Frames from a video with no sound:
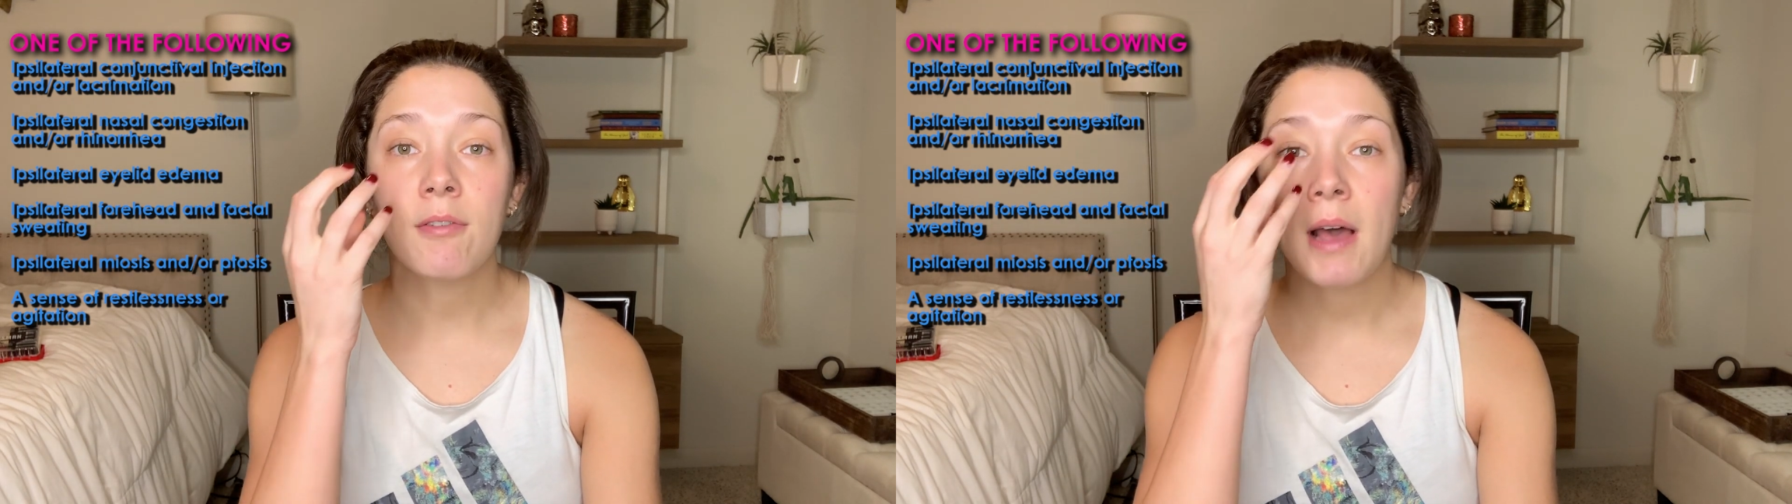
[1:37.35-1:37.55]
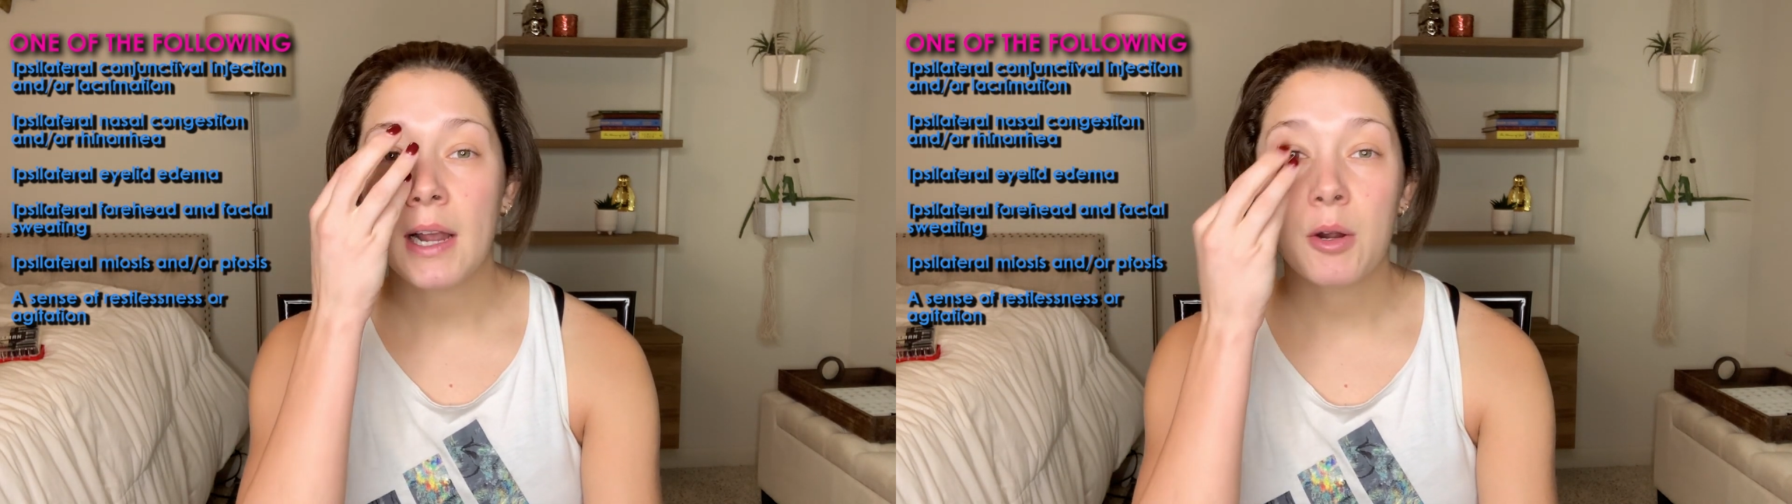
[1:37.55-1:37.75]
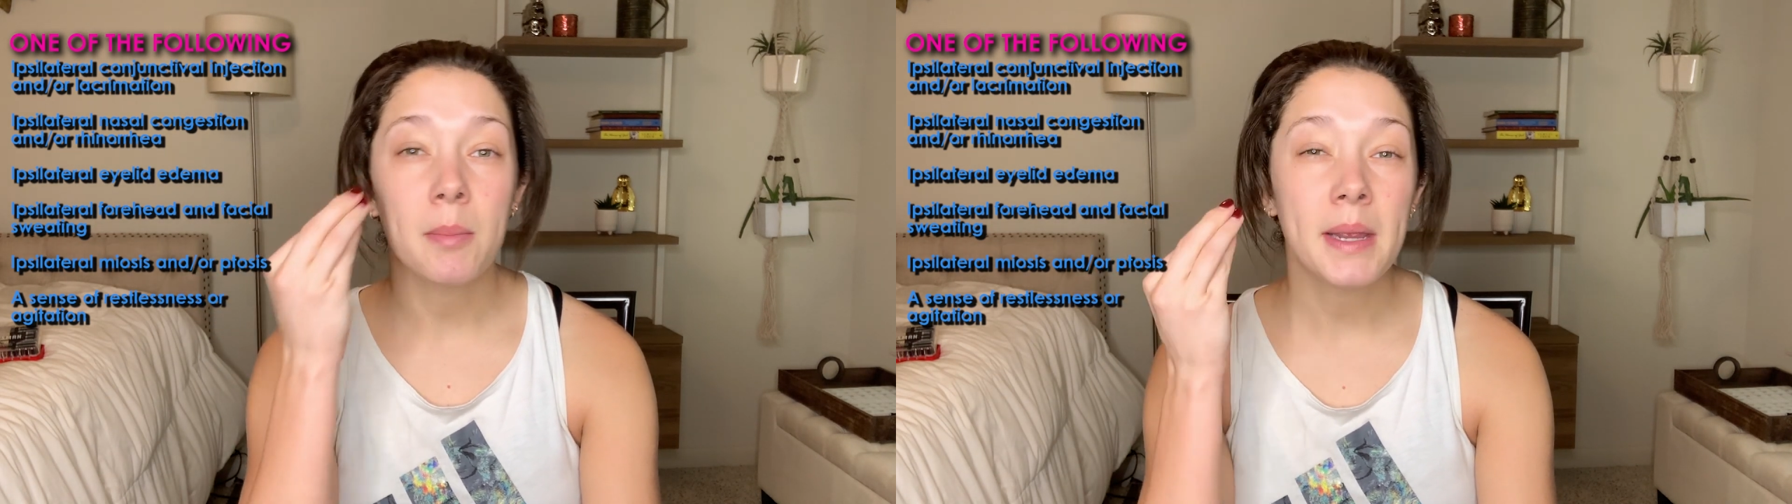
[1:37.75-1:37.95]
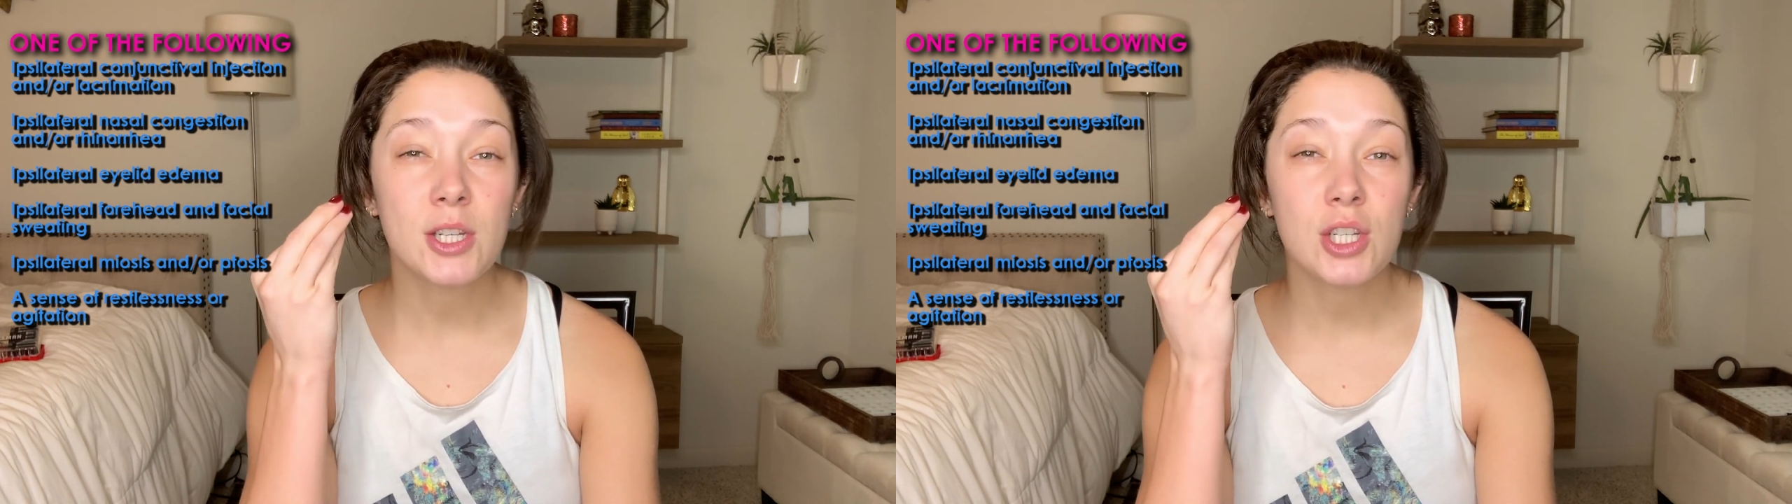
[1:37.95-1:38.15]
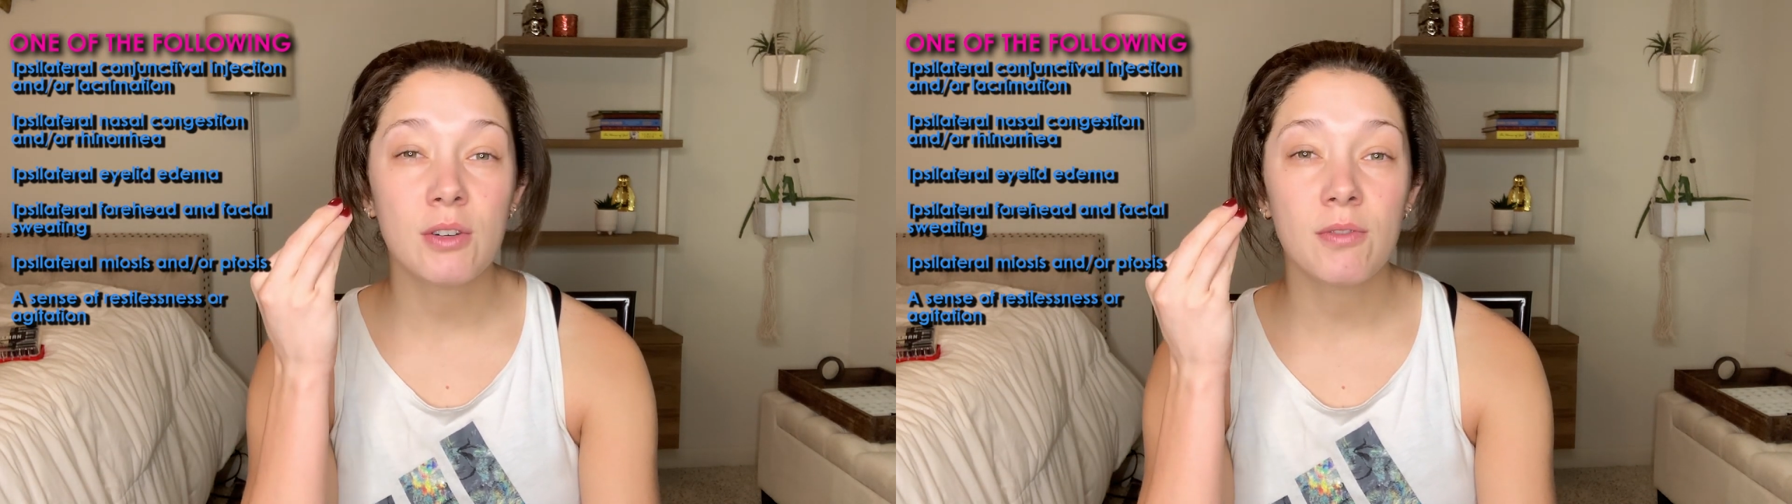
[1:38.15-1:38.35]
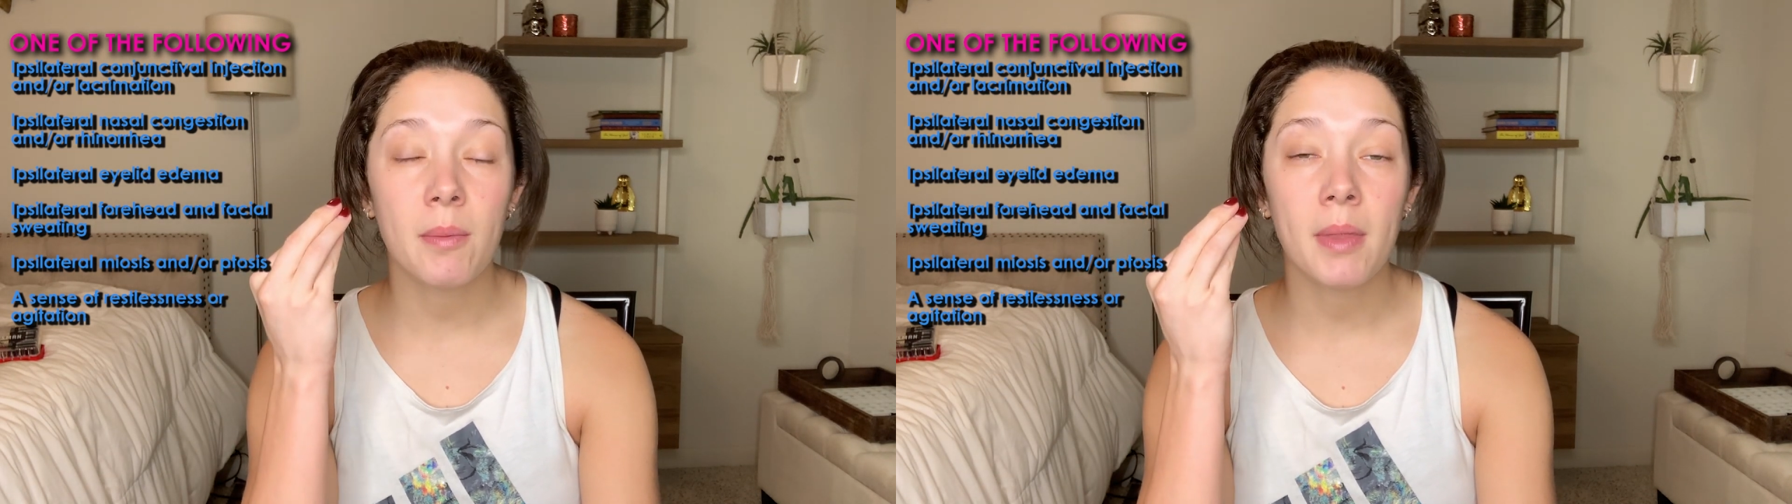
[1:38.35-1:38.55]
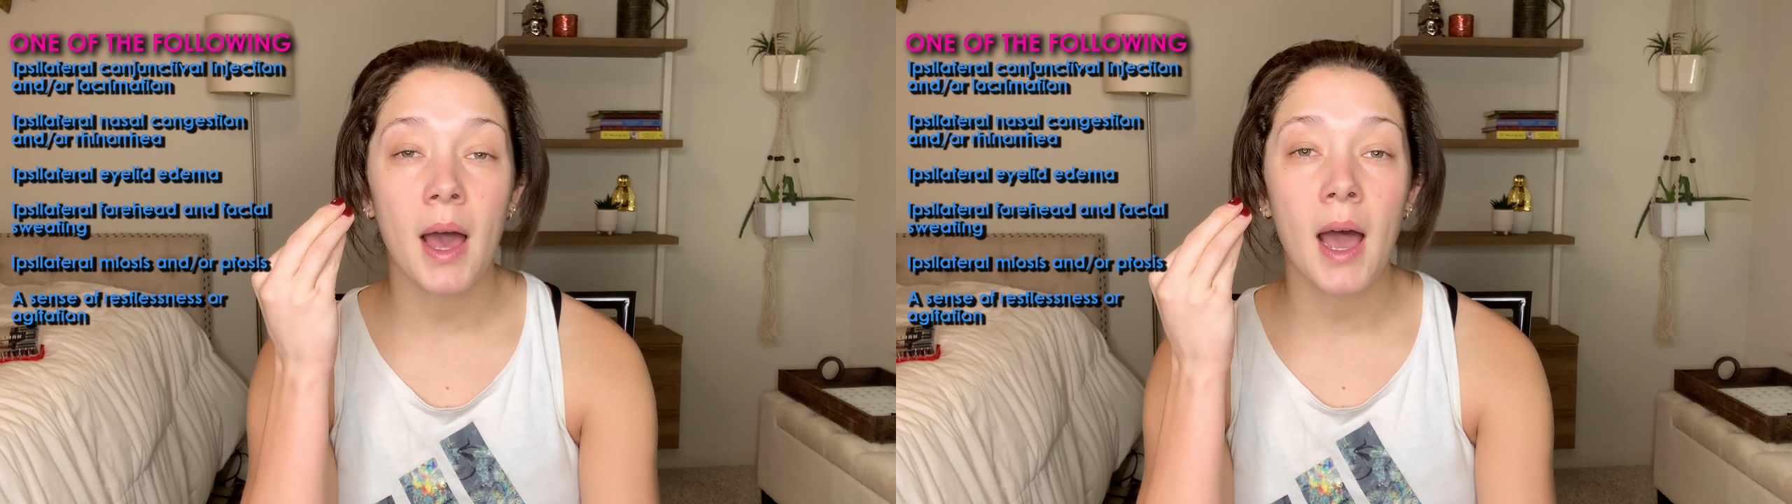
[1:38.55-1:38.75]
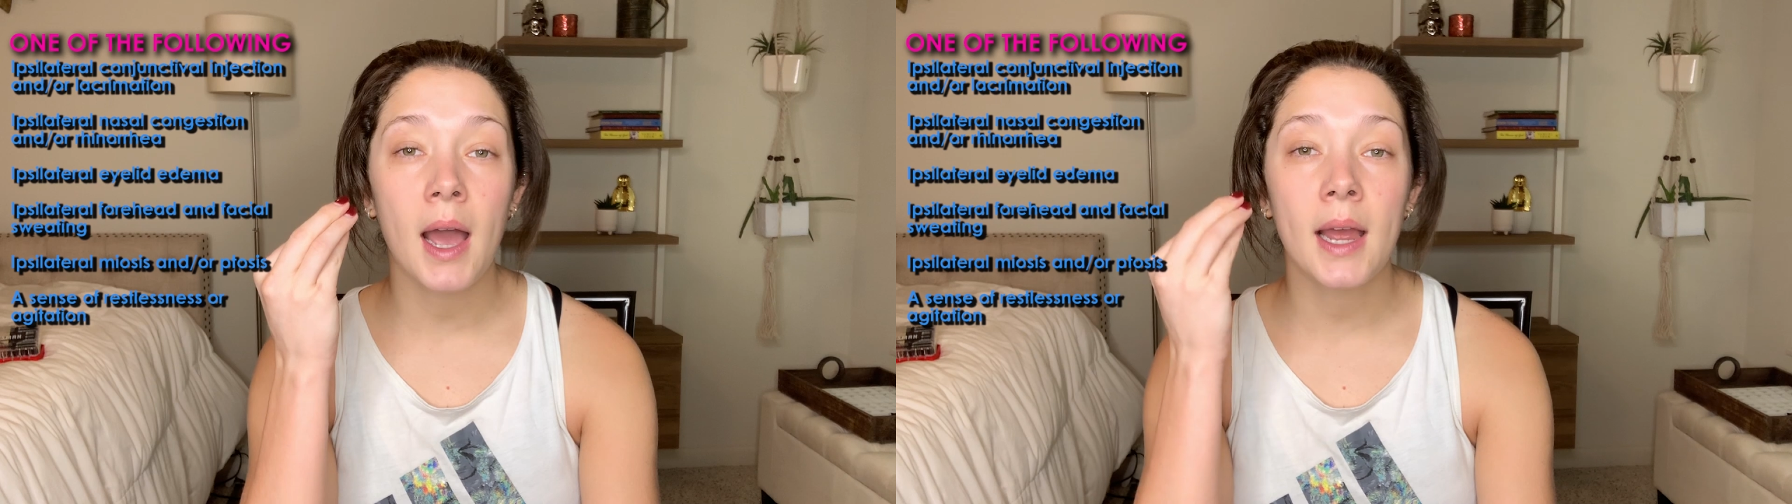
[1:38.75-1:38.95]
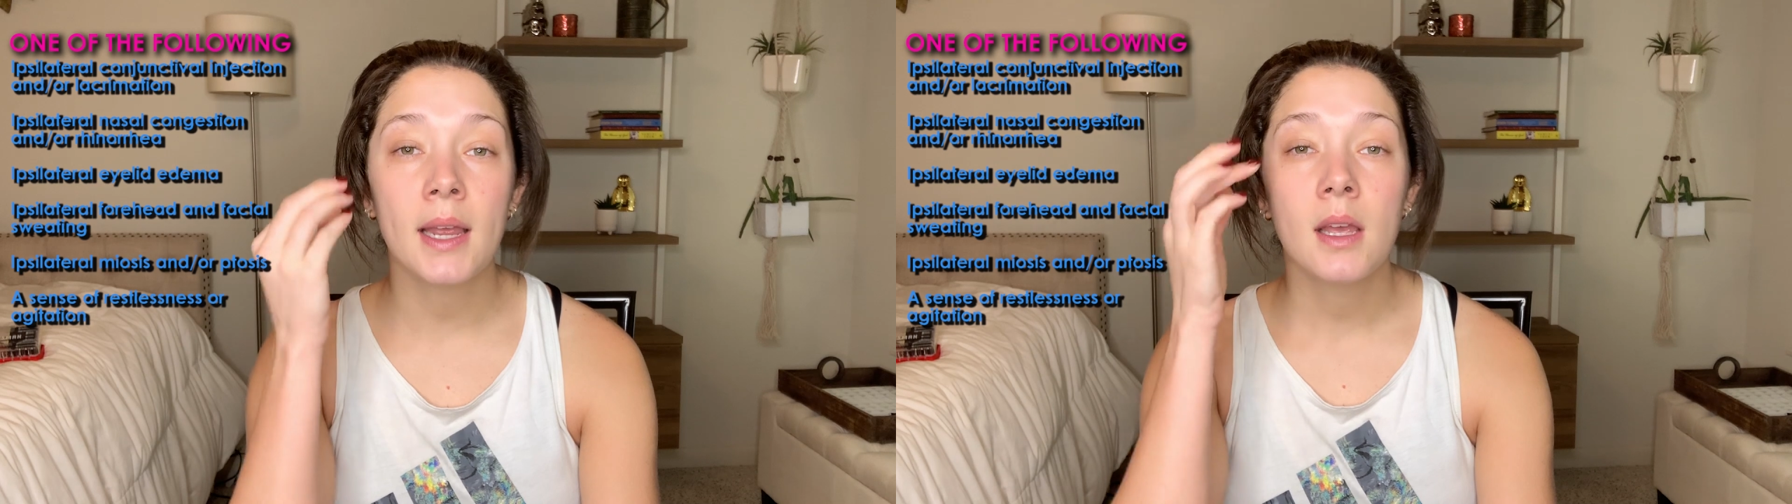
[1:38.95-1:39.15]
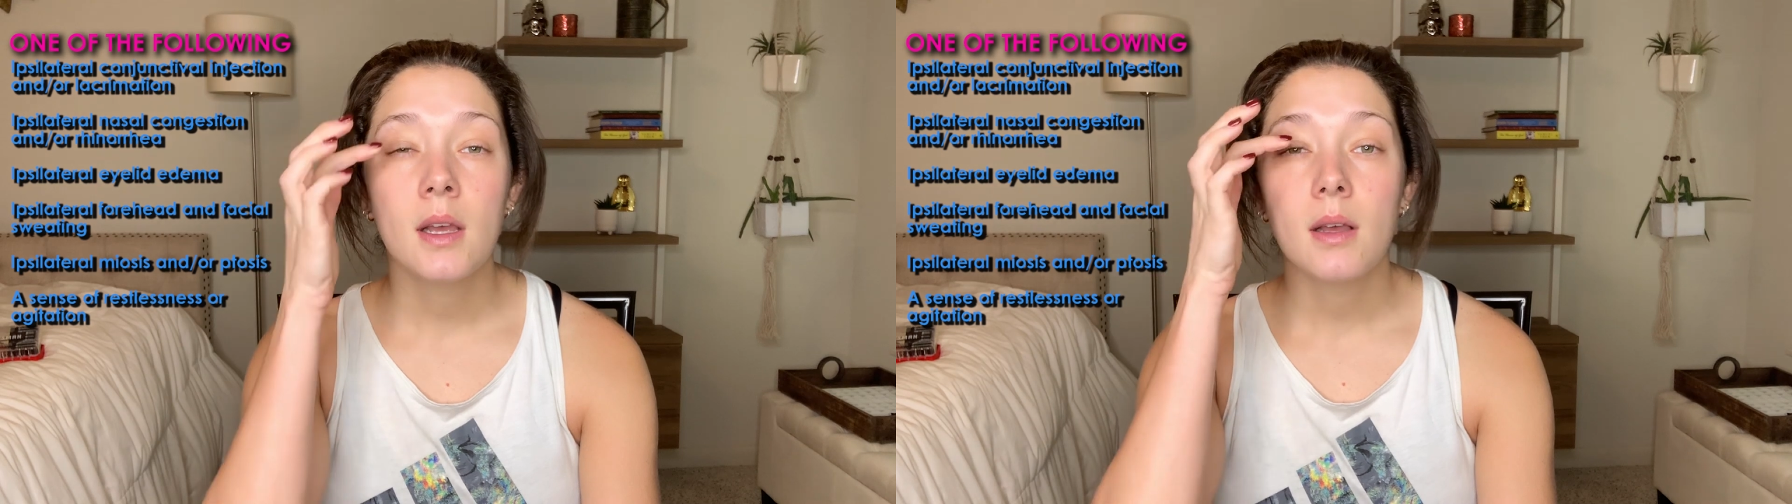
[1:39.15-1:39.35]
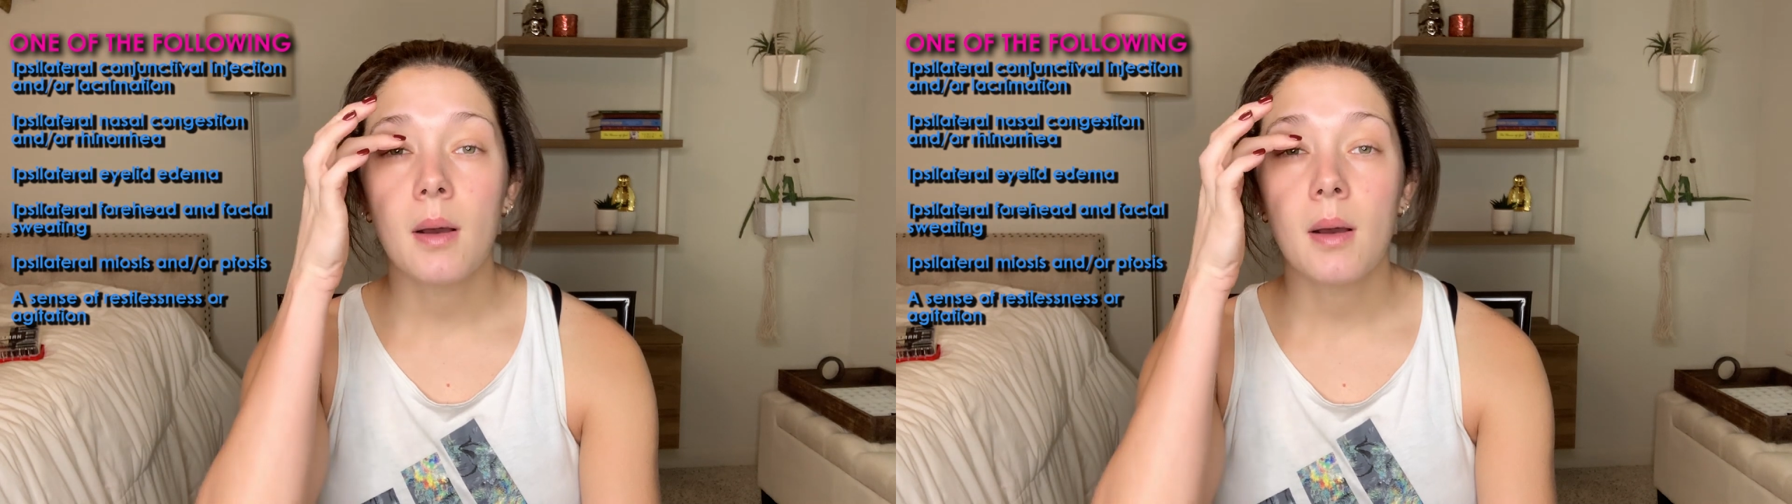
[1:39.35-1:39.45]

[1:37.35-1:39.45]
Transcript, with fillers: lacrimation from the eye,